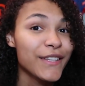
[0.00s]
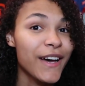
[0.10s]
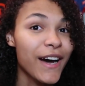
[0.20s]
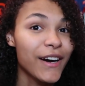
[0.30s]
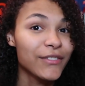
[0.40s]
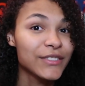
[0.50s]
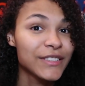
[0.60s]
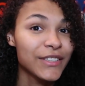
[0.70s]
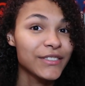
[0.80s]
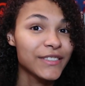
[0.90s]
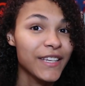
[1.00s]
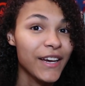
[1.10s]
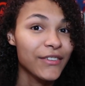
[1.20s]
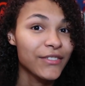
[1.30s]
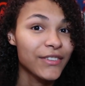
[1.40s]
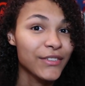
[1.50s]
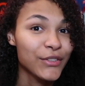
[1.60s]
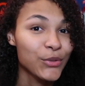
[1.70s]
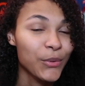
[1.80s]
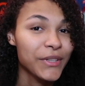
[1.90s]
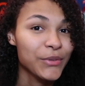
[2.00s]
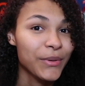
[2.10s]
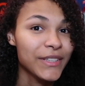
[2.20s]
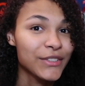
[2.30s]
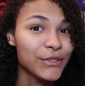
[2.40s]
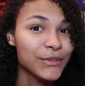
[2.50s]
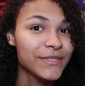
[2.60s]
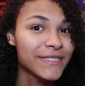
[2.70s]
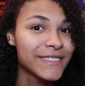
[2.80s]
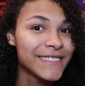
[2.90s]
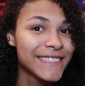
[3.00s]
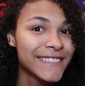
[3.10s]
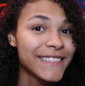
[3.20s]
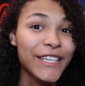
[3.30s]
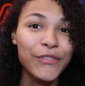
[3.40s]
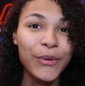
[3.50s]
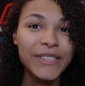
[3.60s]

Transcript: uh, for TLTF for 2022. Thank you for